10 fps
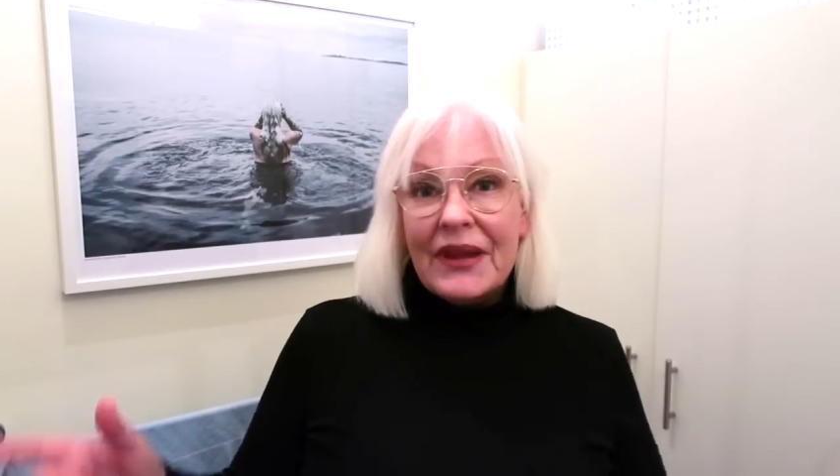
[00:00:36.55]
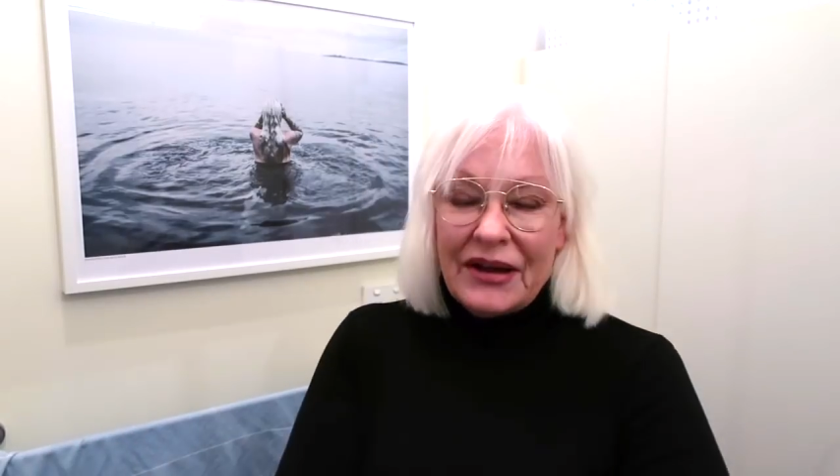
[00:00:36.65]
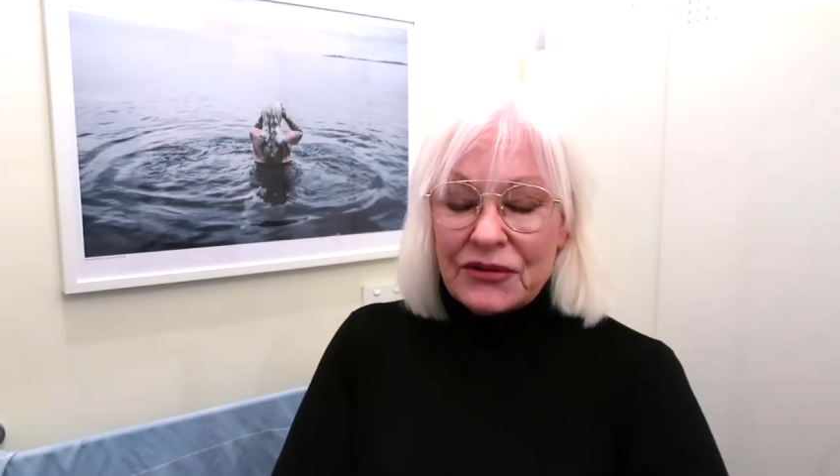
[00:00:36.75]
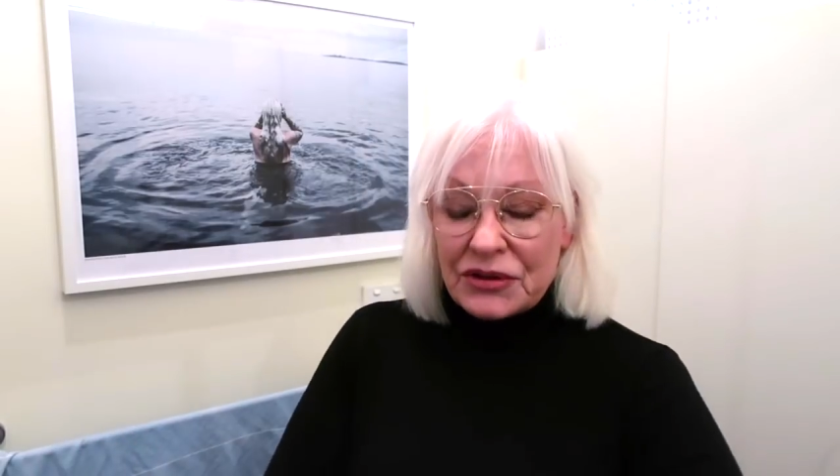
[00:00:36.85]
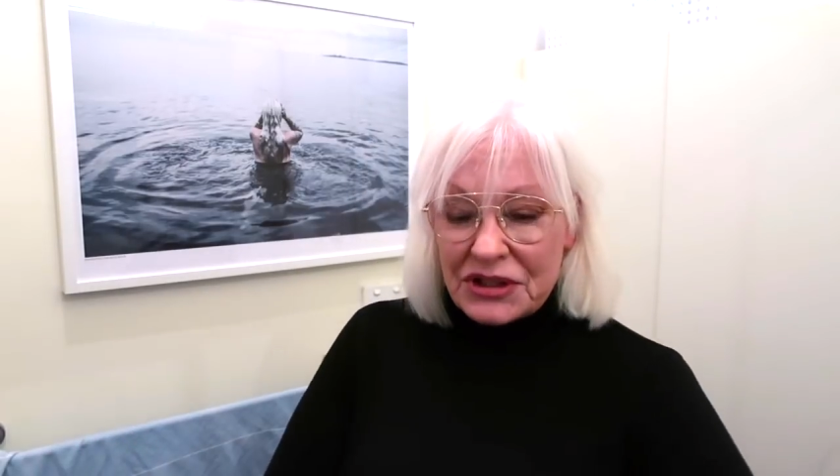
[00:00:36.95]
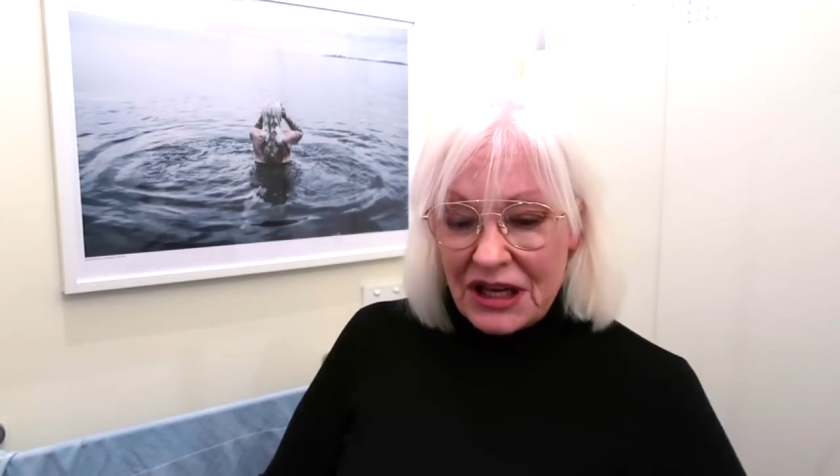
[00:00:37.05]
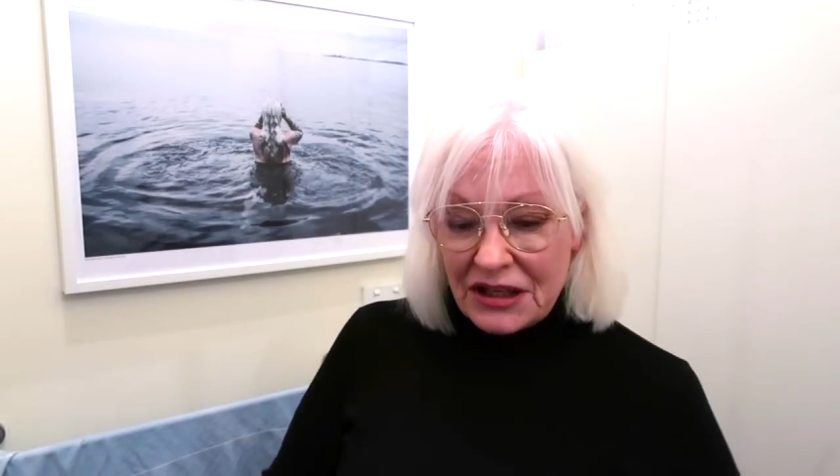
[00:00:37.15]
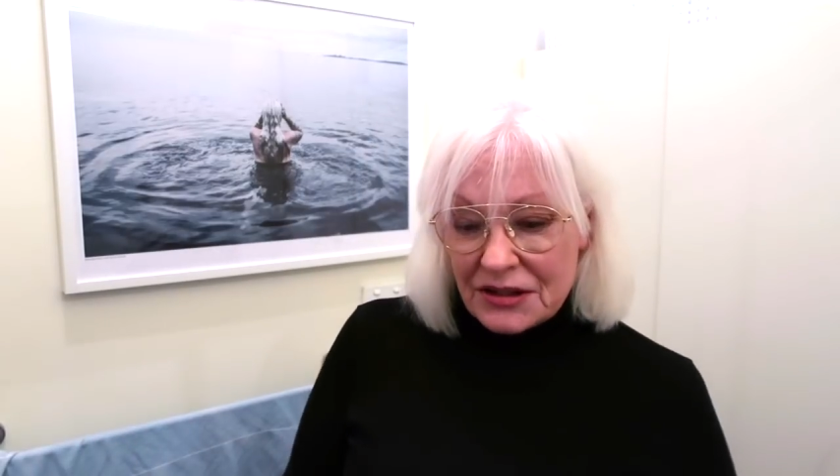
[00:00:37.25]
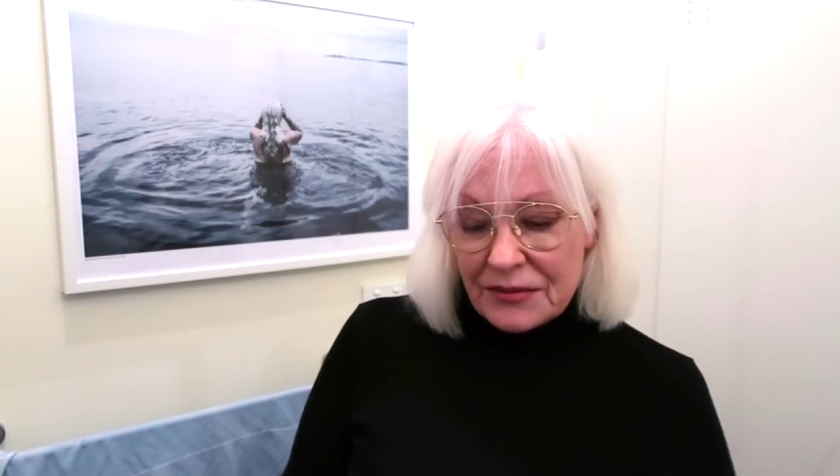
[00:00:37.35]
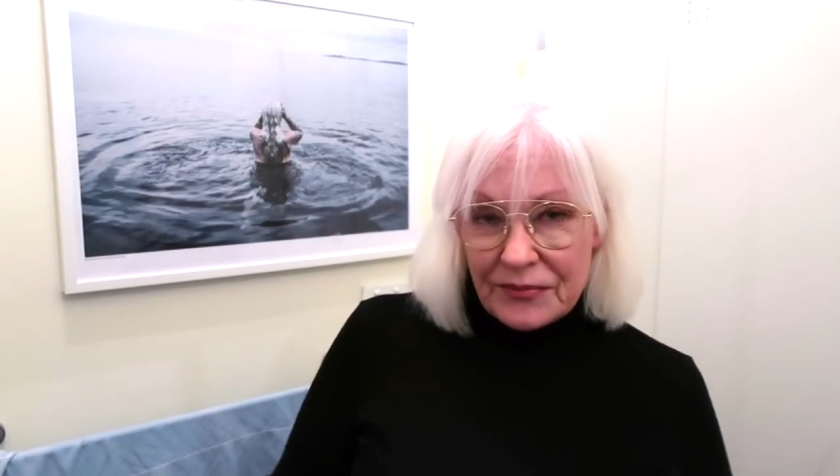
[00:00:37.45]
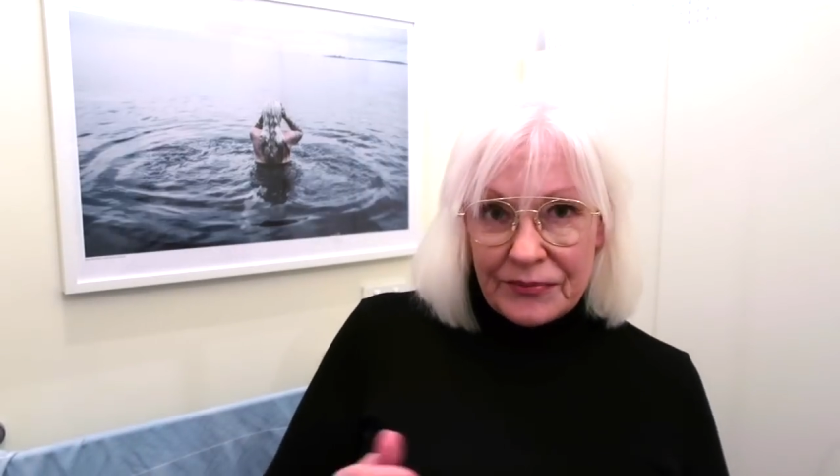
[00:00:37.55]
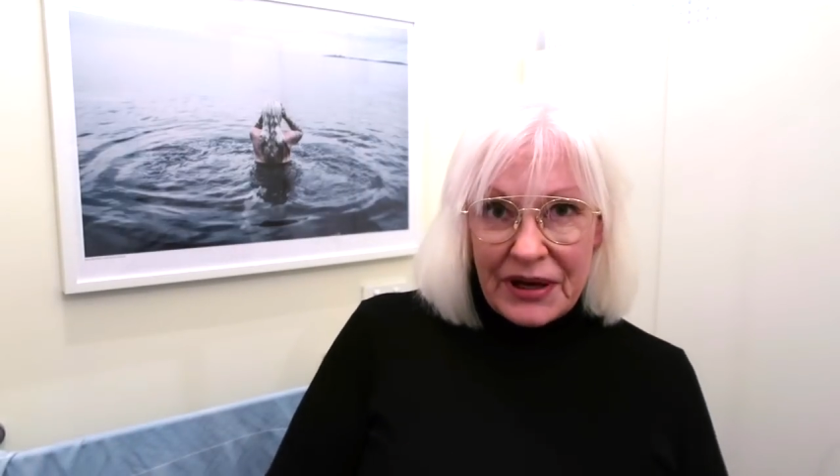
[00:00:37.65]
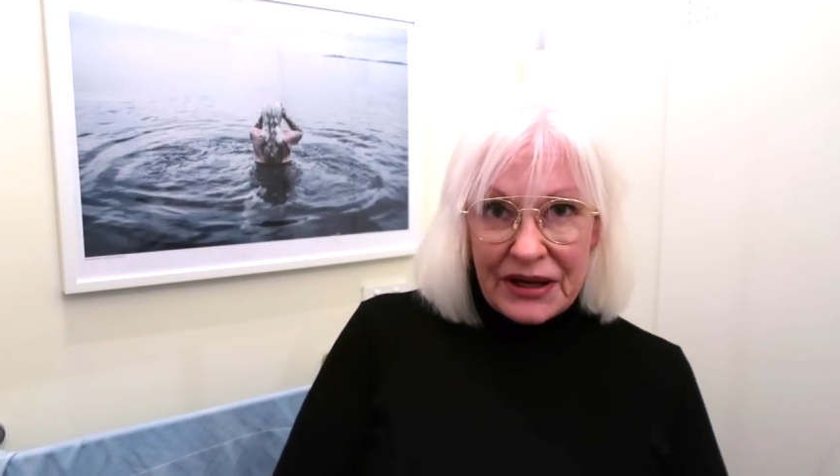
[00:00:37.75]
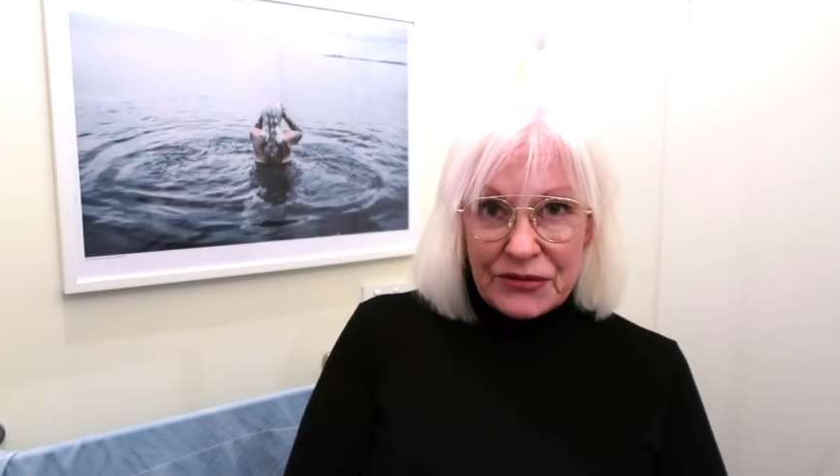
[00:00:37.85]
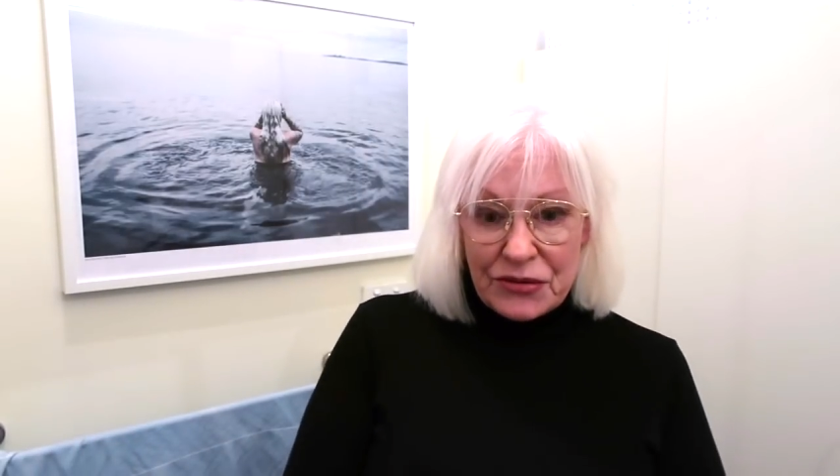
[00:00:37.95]
I've got to get
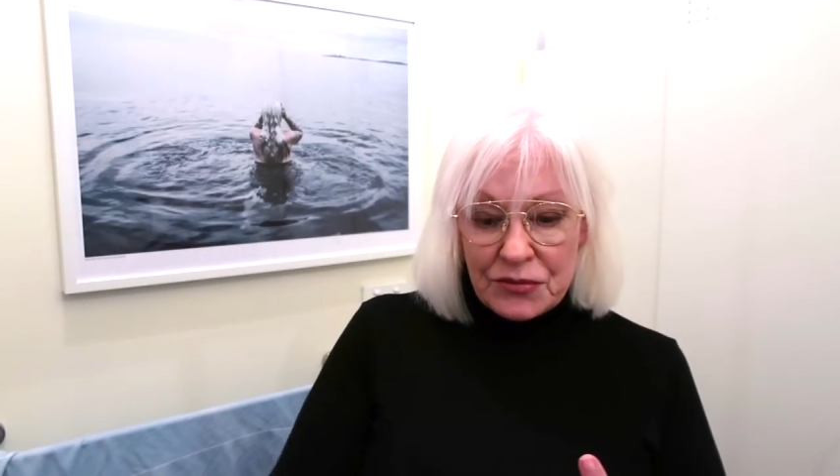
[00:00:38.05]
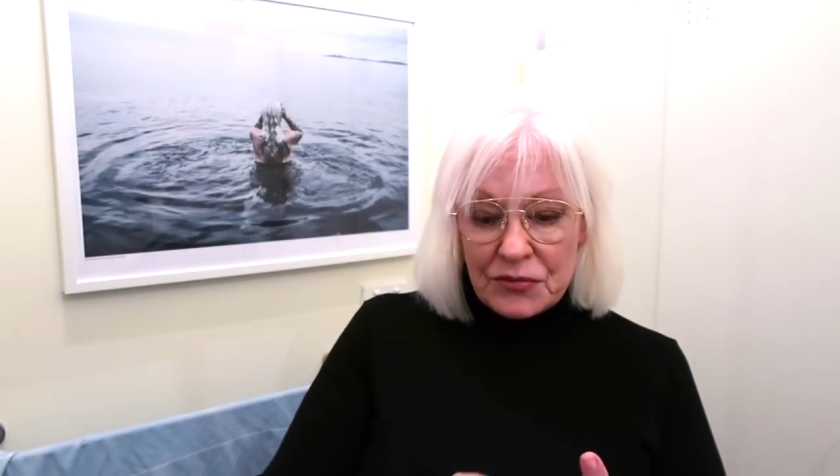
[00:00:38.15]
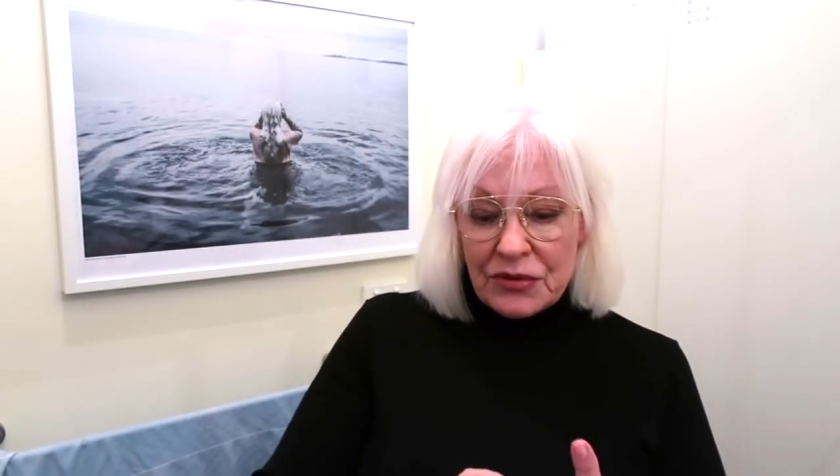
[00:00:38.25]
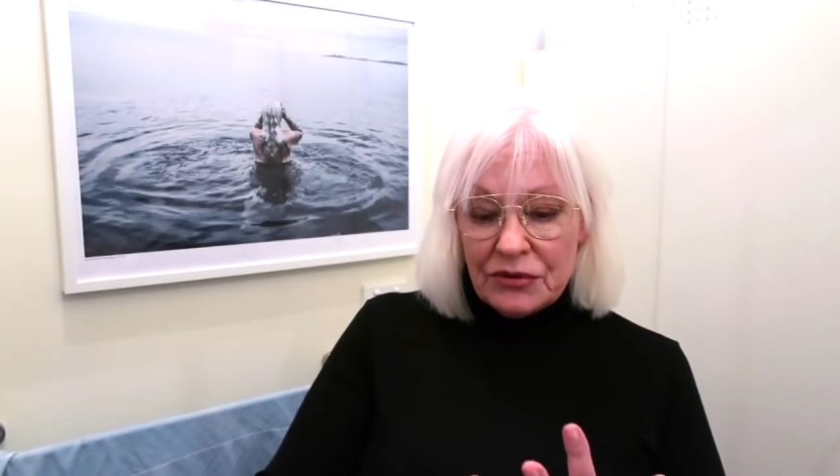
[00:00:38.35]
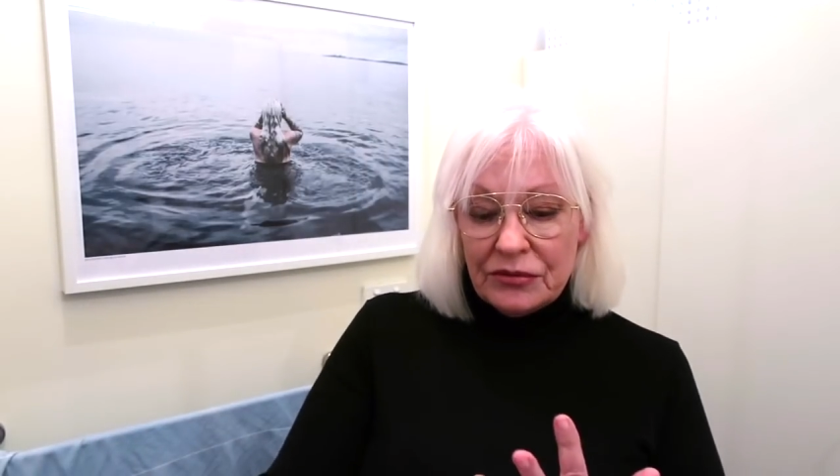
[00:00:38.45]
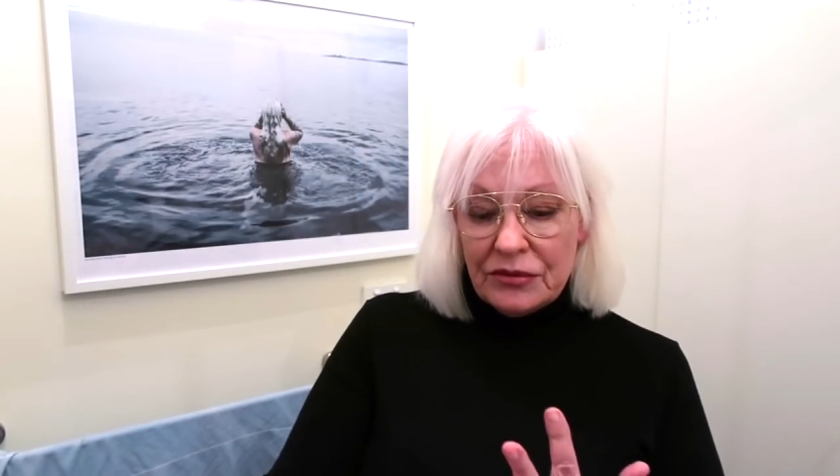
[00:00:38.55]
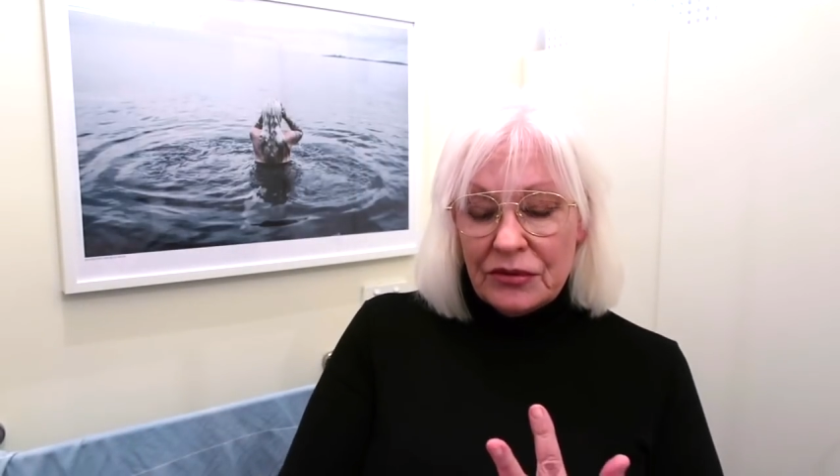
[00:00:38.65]
bathroom,